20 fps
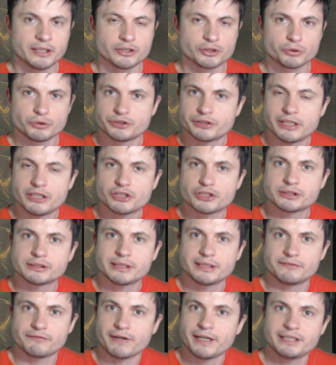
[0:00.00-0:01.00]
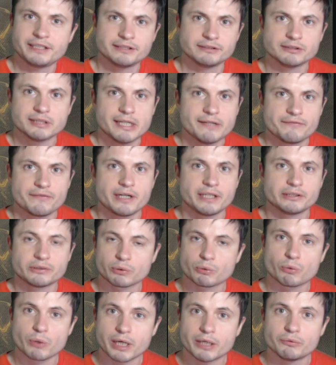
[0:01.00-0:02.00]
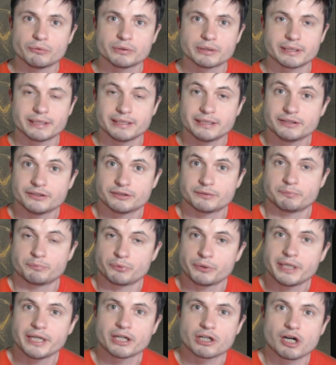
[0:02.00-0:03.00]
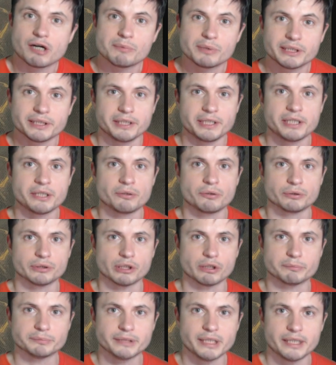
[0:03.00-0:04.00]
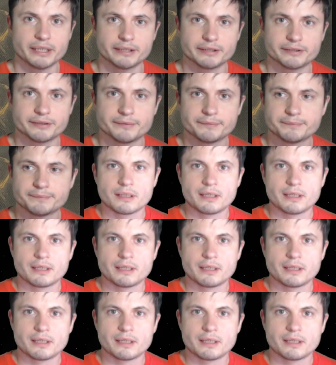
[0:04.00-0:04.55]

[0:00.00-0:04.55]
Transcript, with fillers: So essentially, finding life underground is pretty common here on our planet.